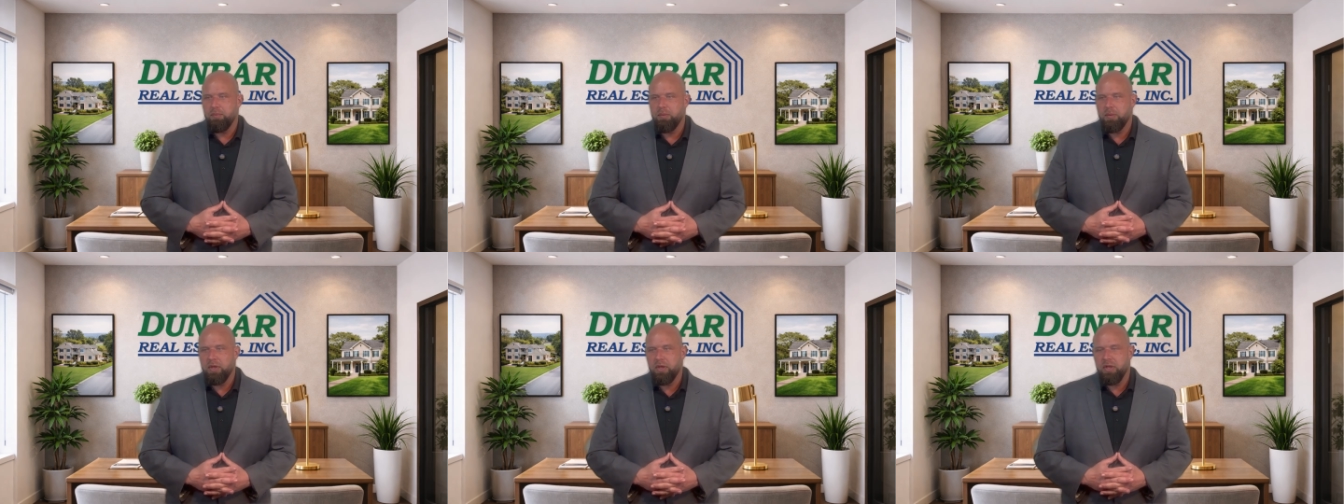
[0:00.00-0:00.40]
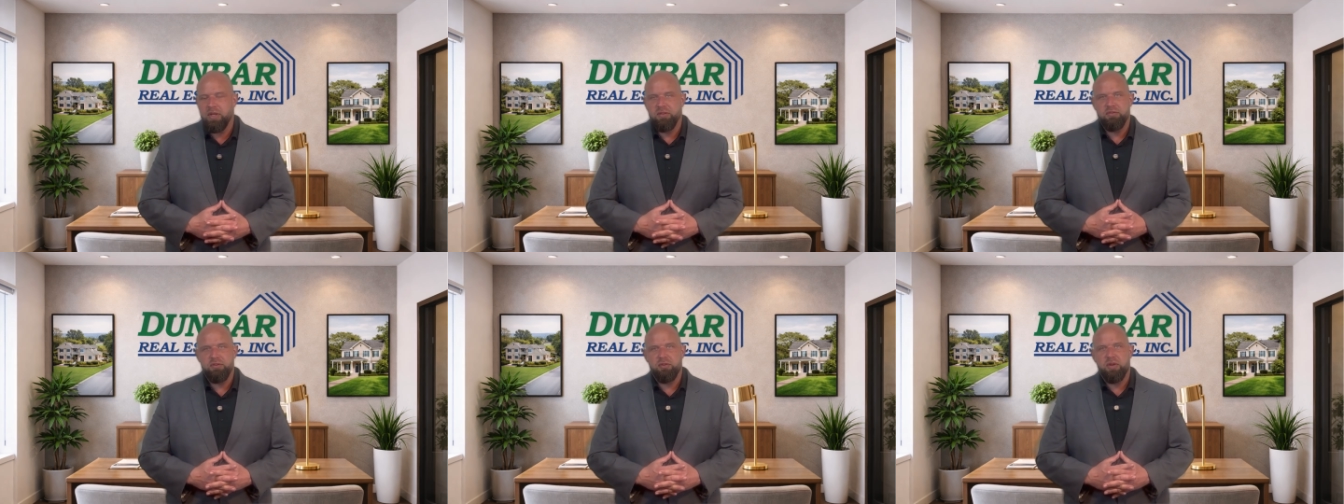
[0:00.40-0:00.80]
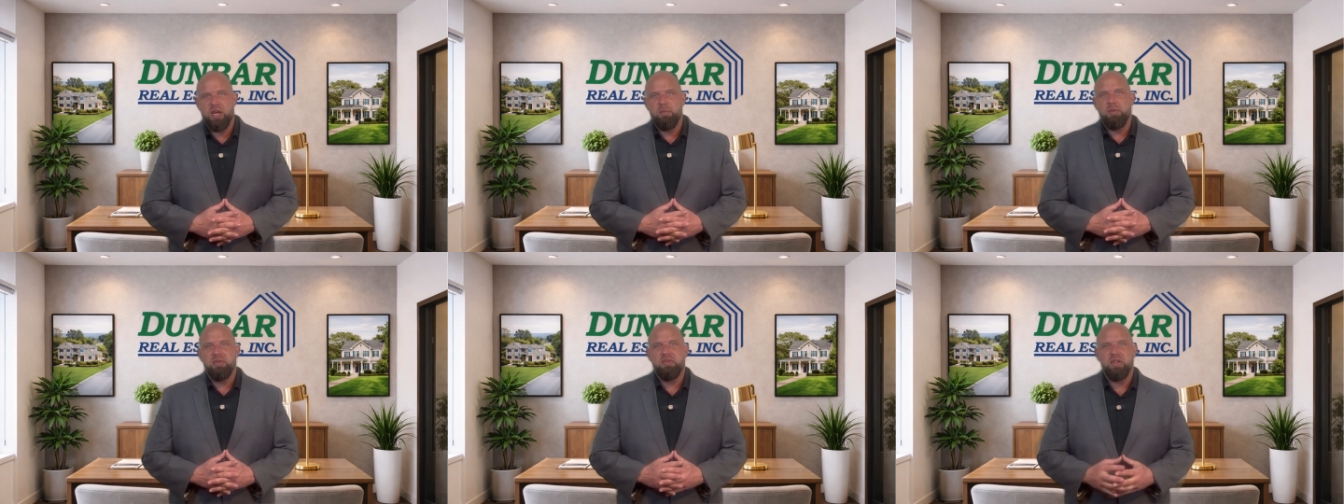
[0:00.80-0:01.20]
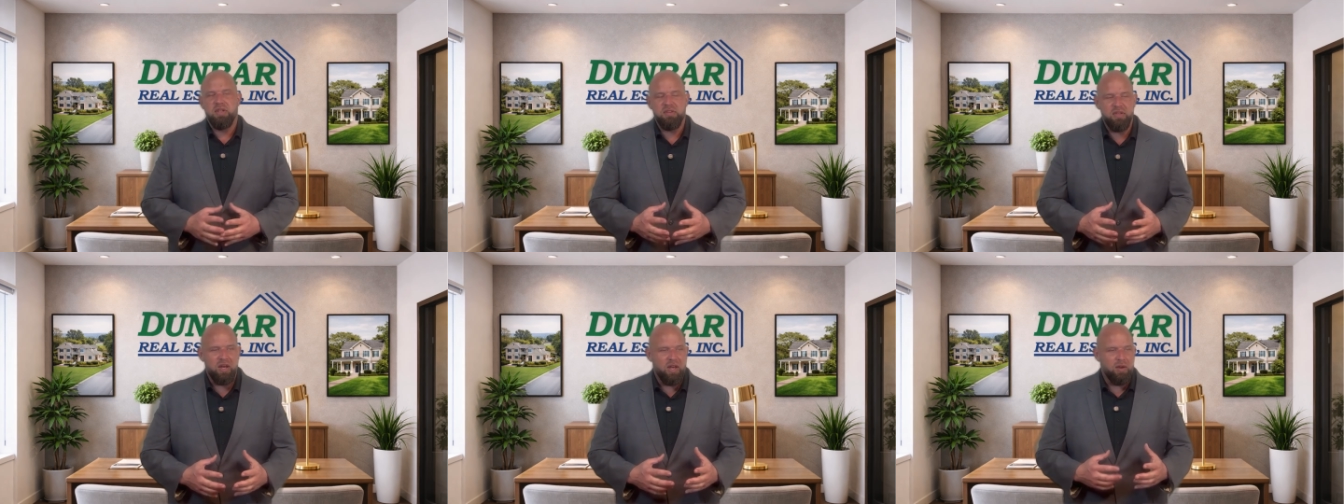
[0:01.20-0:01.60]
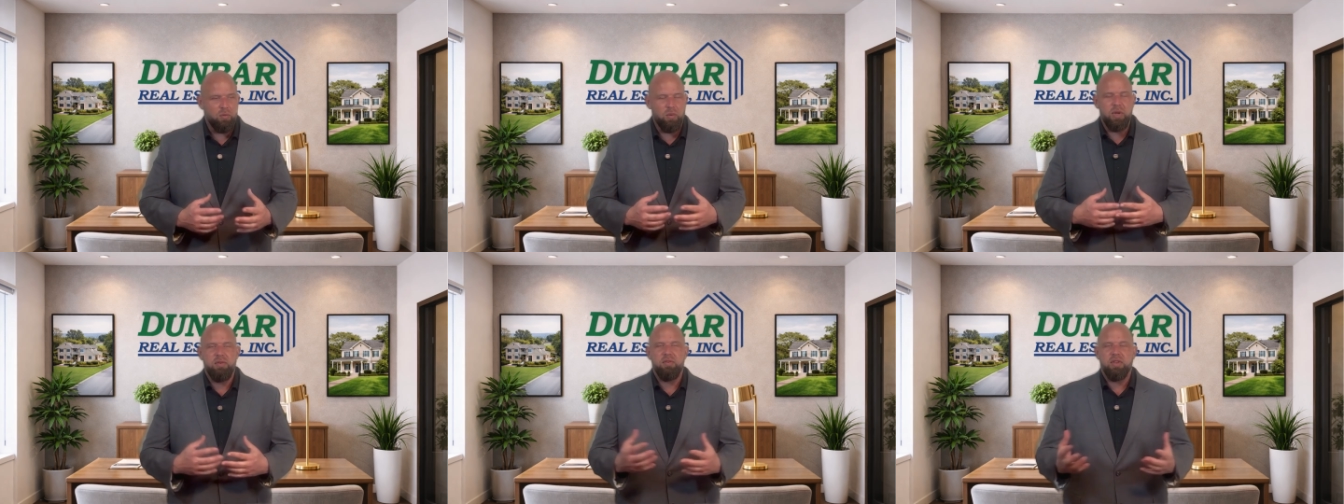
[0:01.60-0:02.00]
Instagram and TikTok,
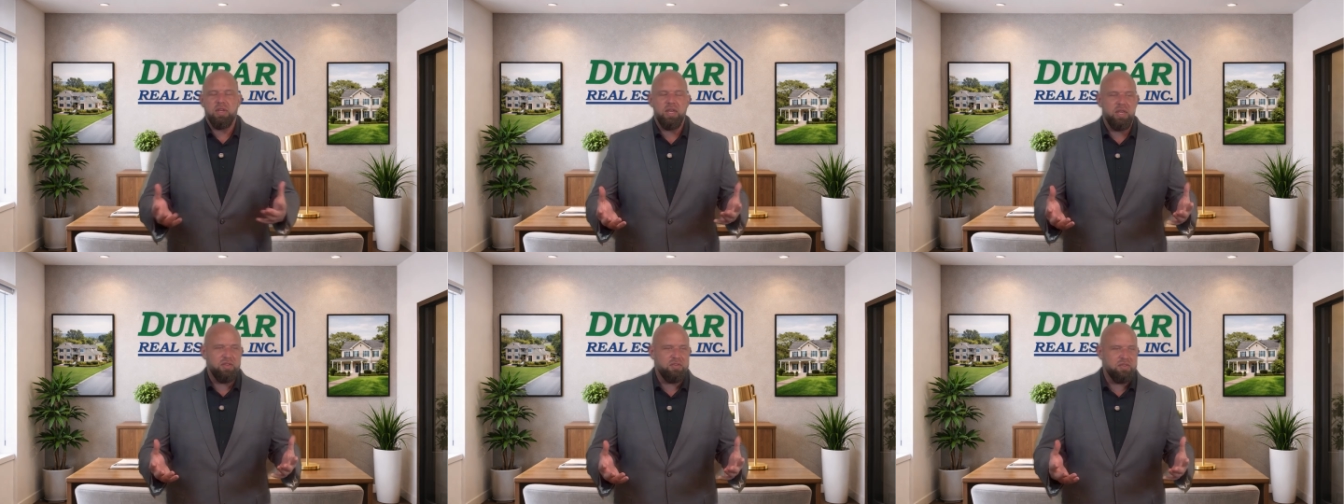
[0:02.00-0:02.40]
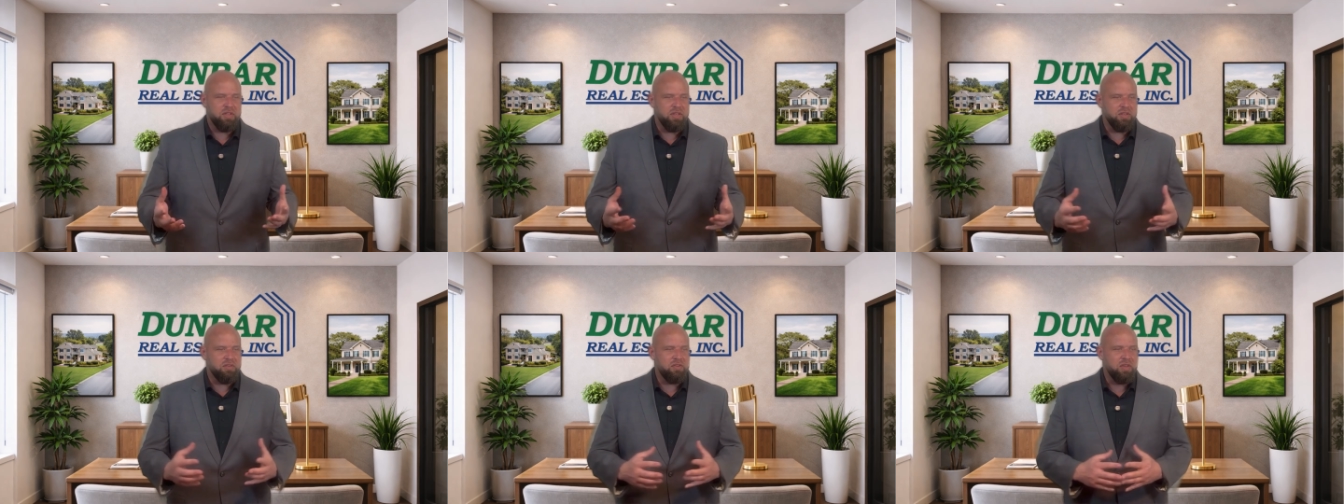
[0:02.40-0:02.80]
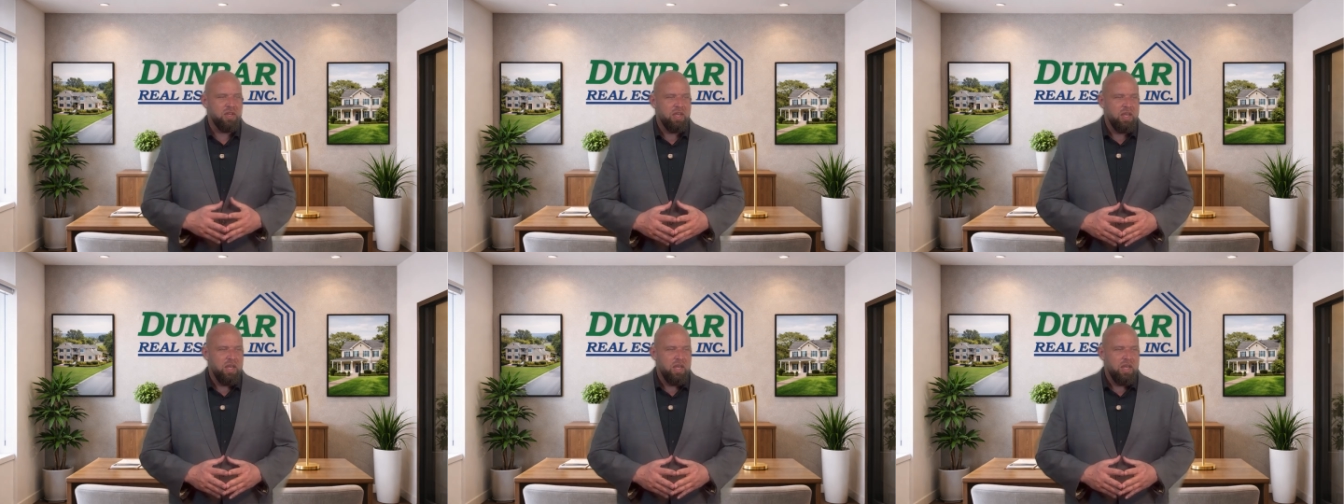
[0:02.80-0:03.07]
whatever the case is.